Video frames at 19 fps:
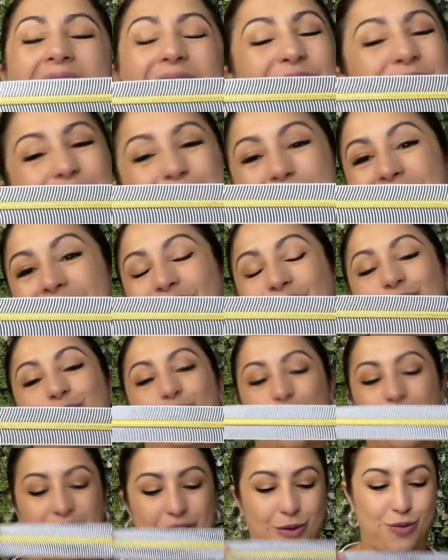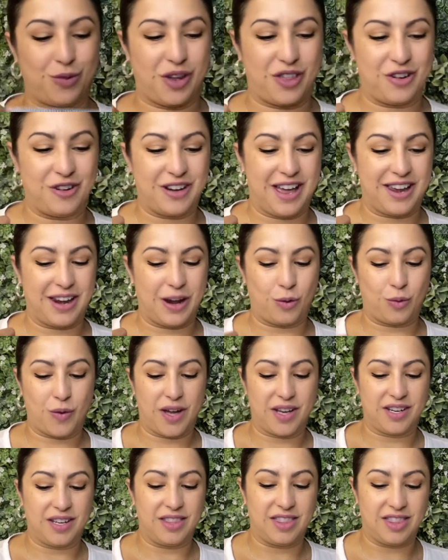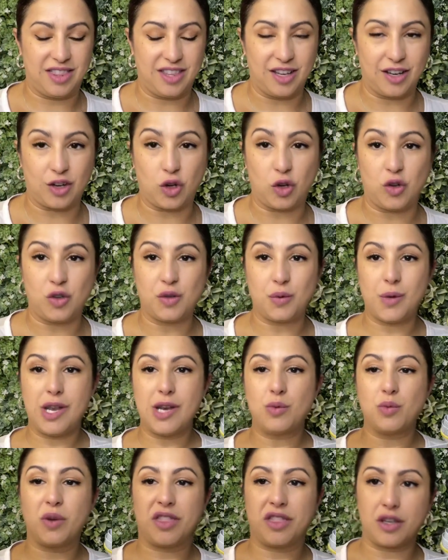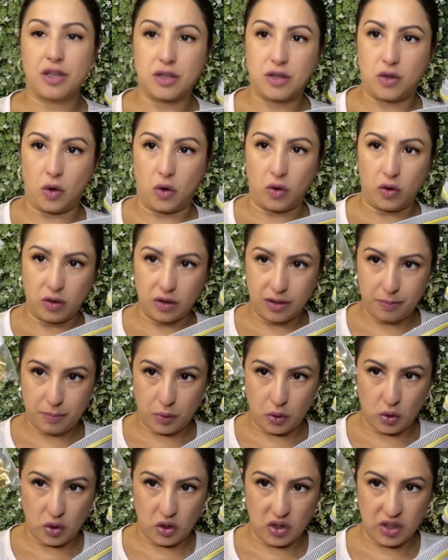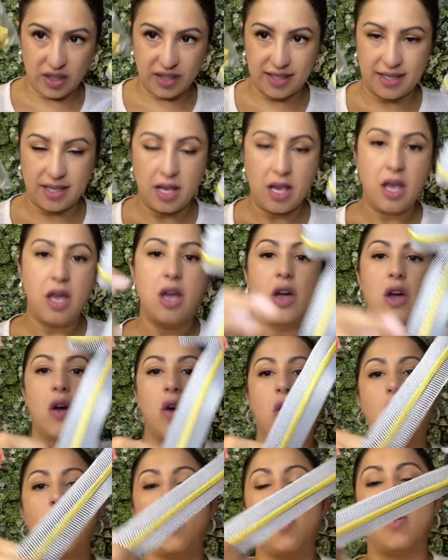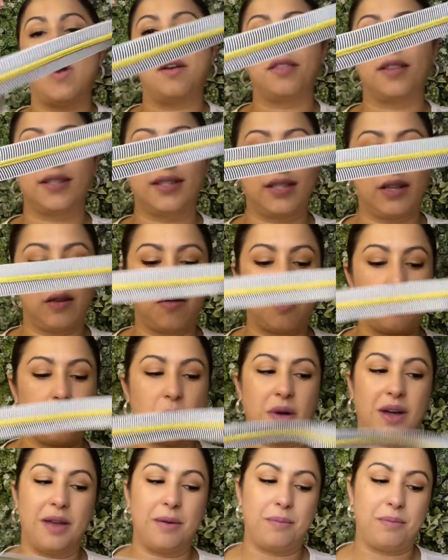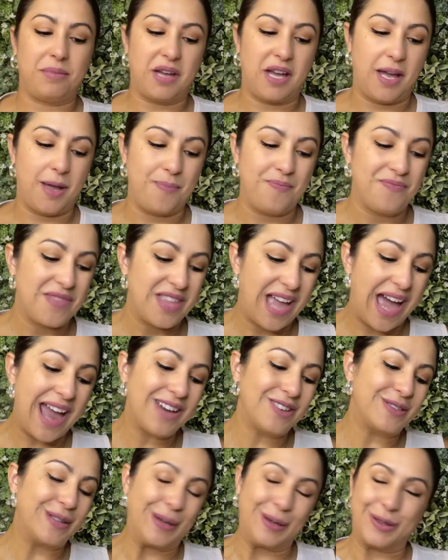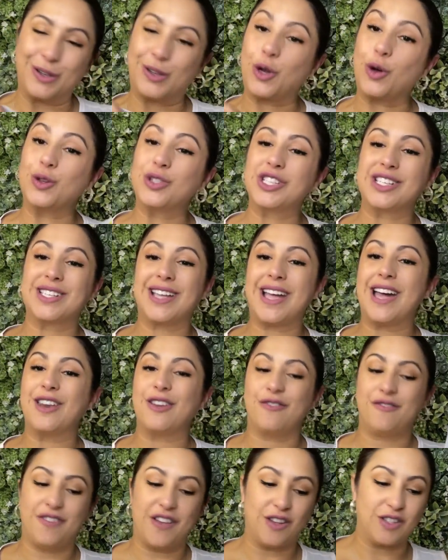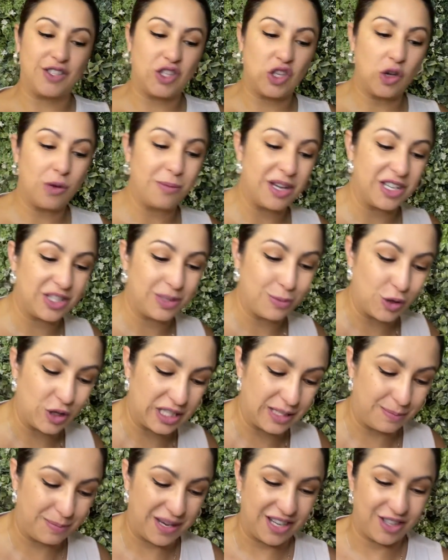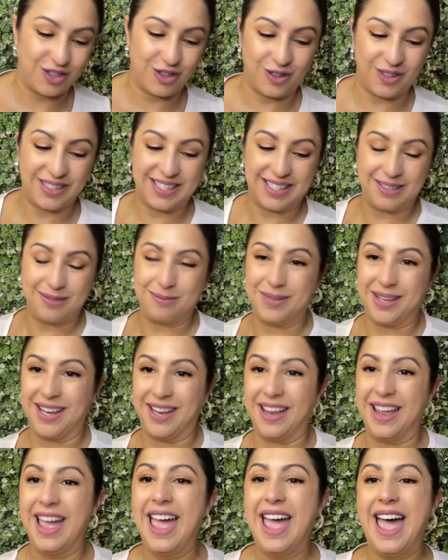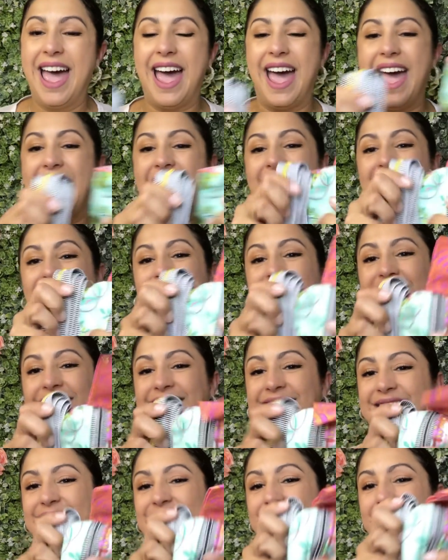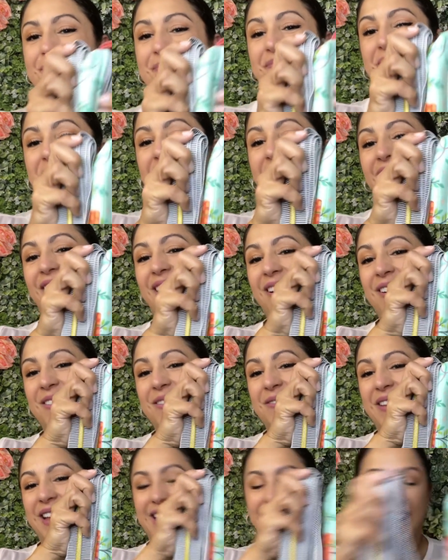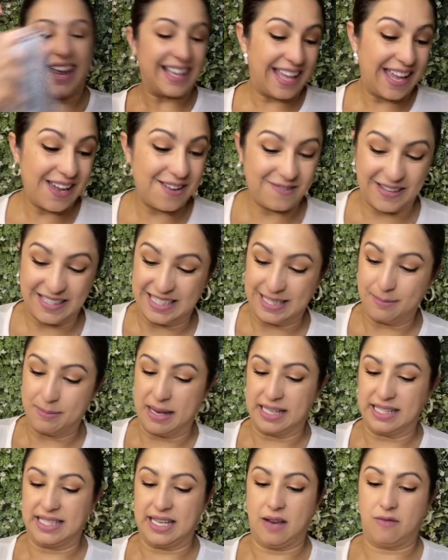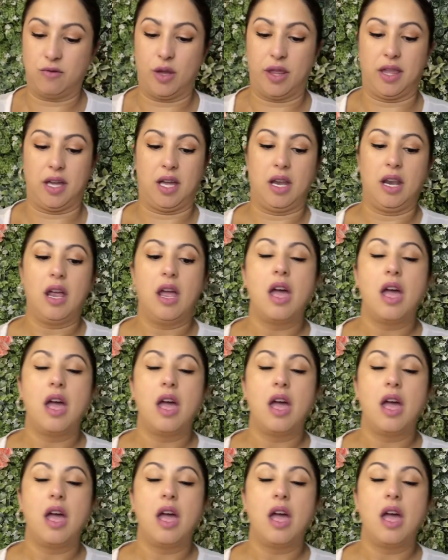I went back and forth on whether or not I wanted the gold one with the gold pools or the silver one, but I don't know. The gold just kind of felt so much more special to me. And oh man, I can't wait to make stuff with it.